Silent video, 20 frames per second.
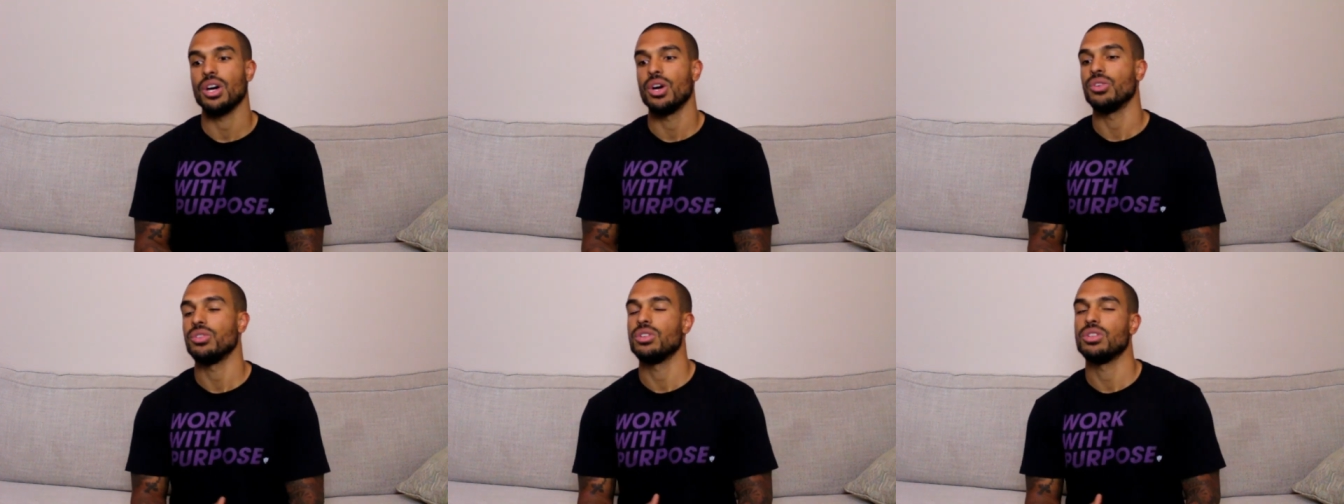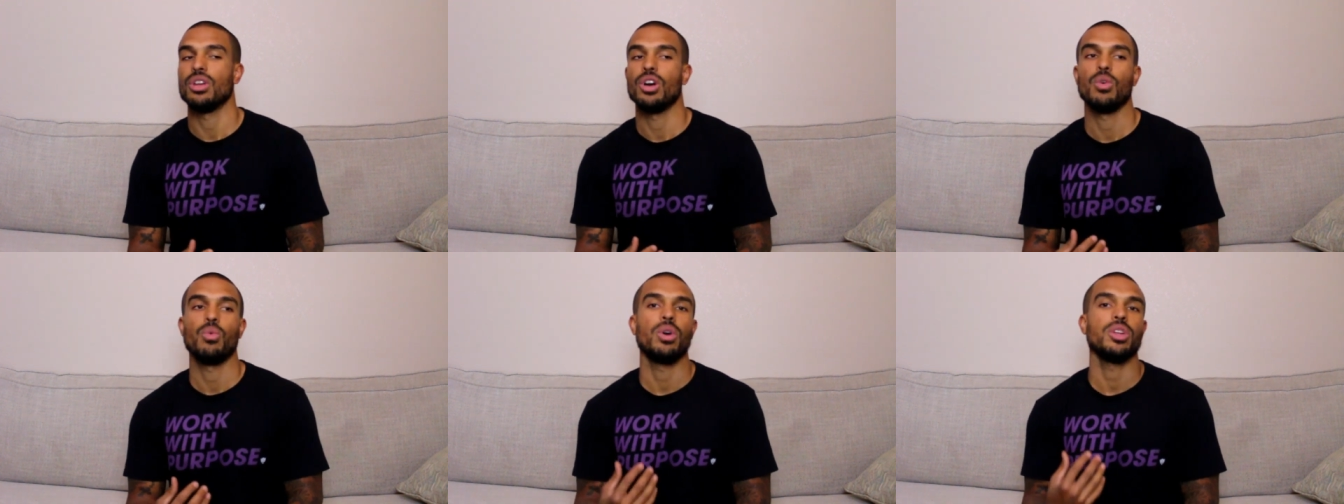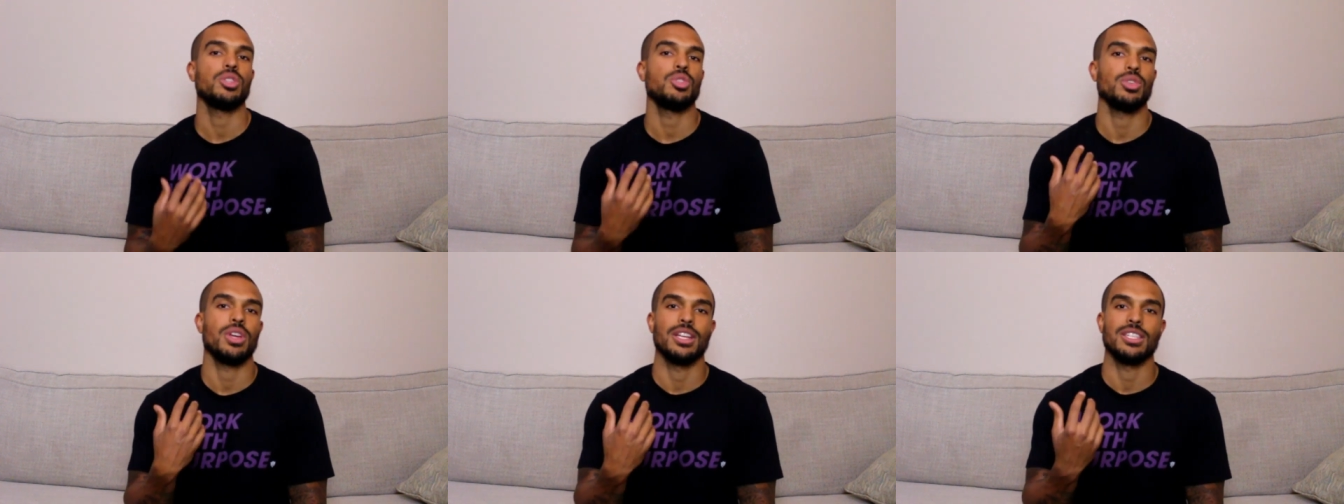"Oh, you know,
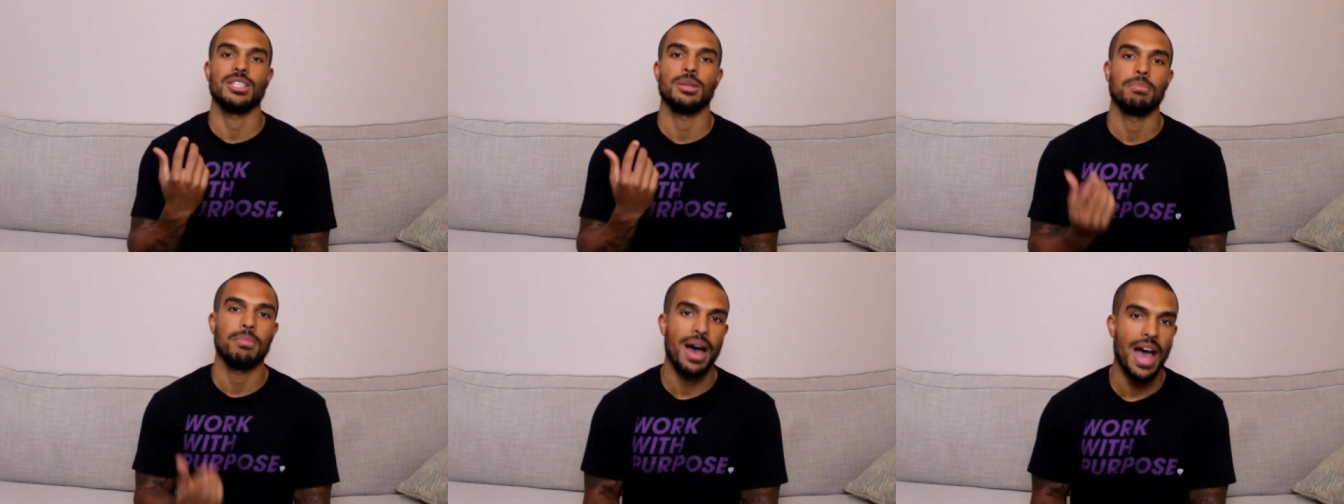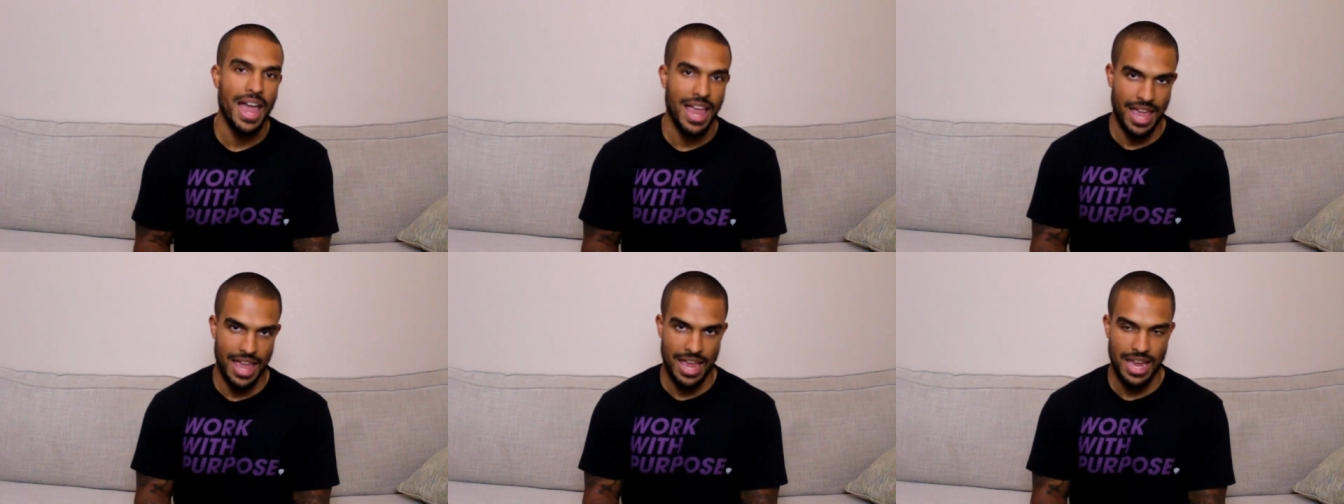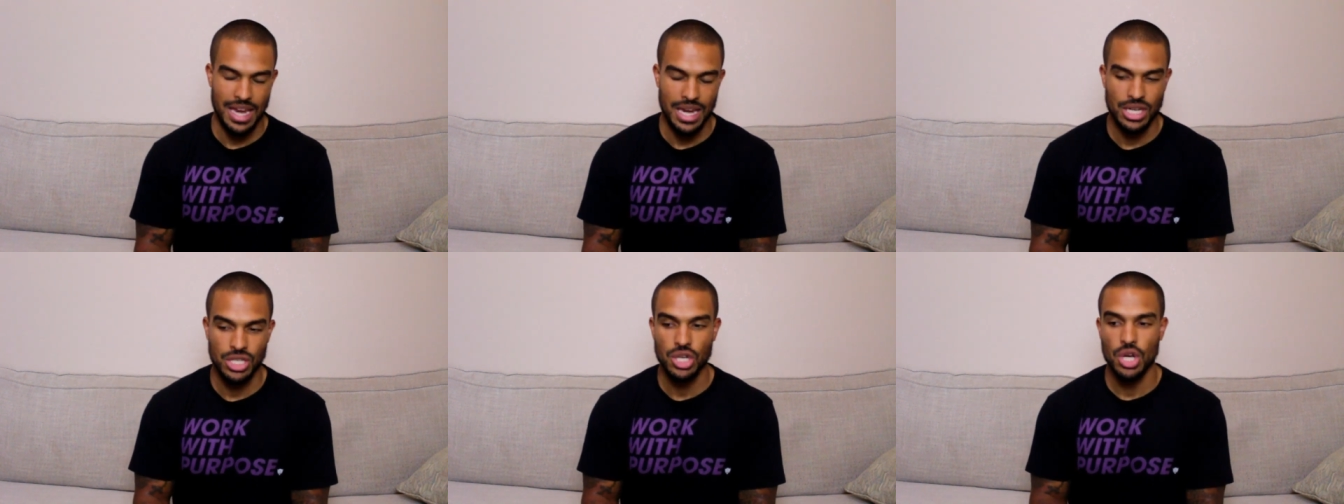once you get to my
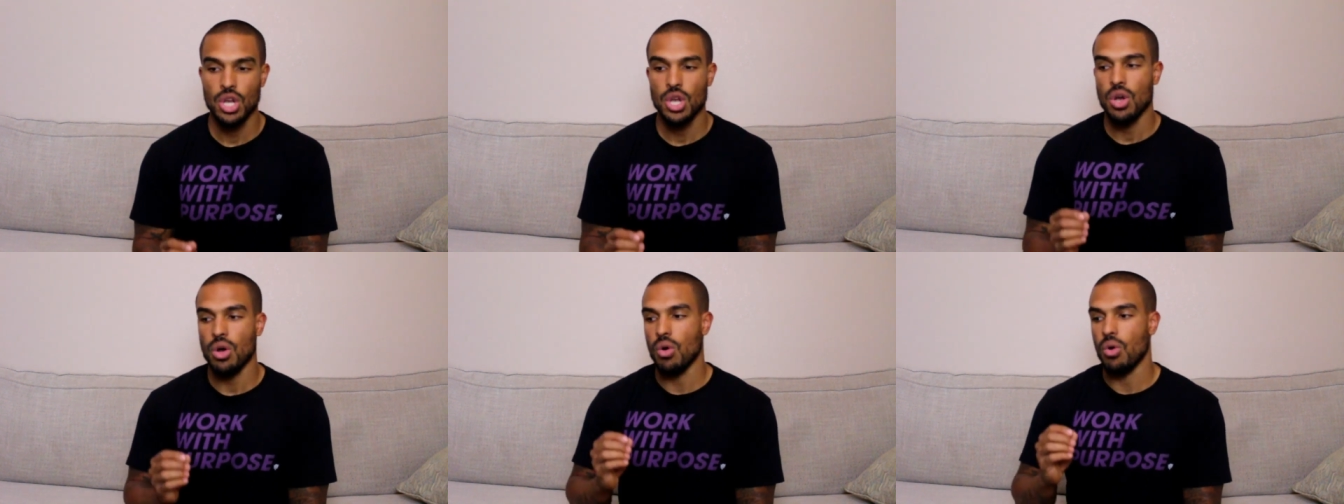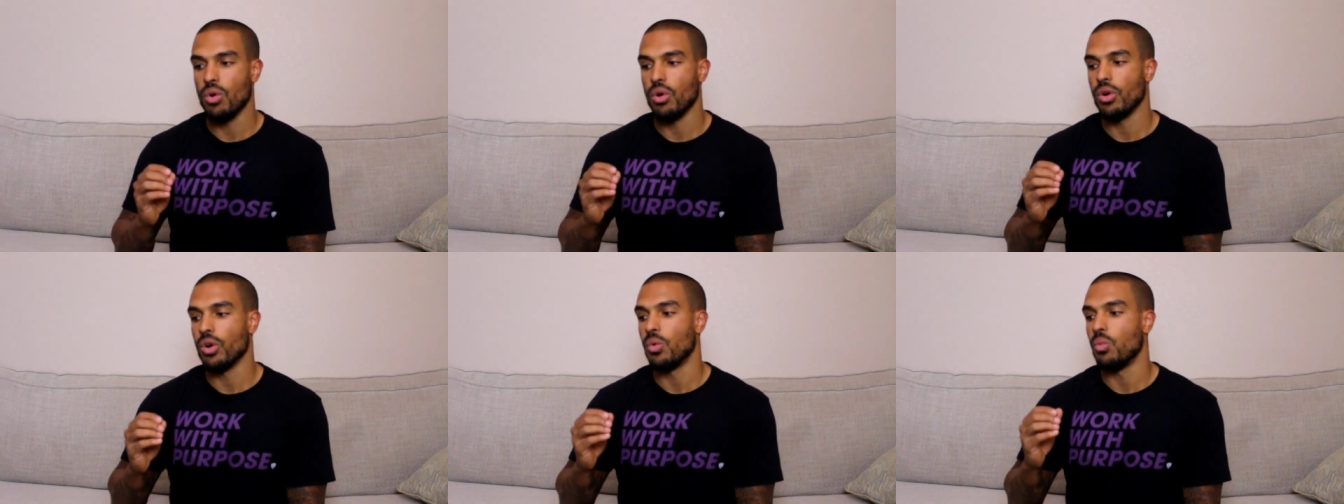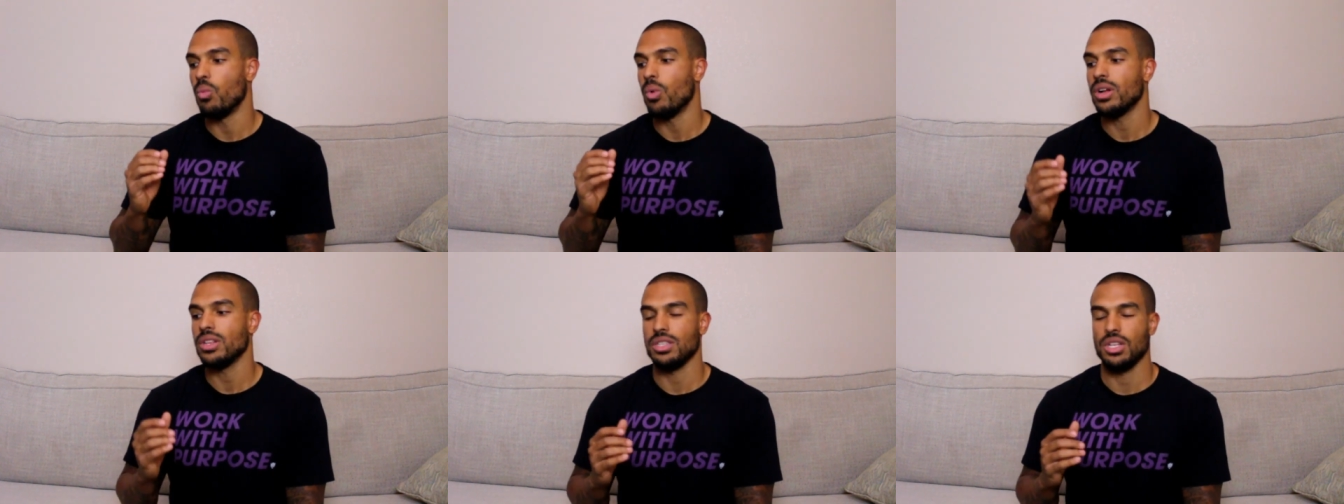age," or
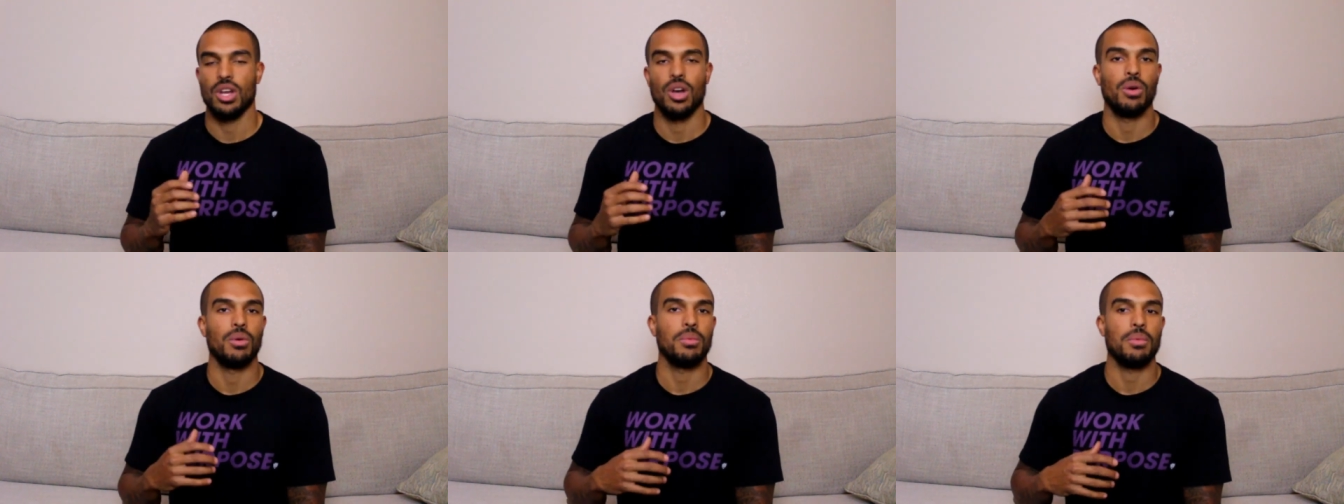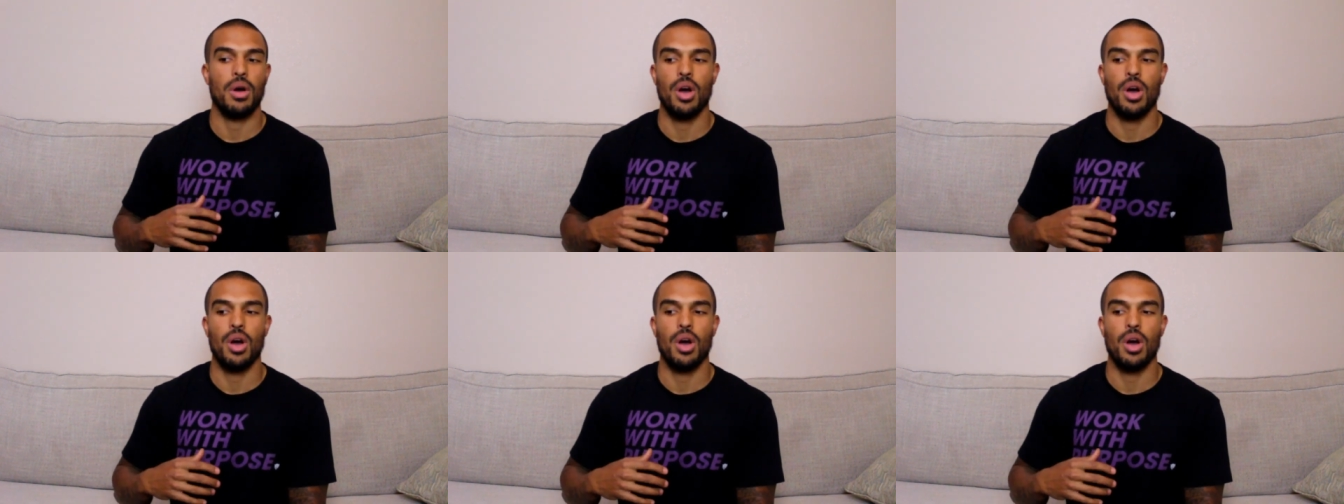"One, you know,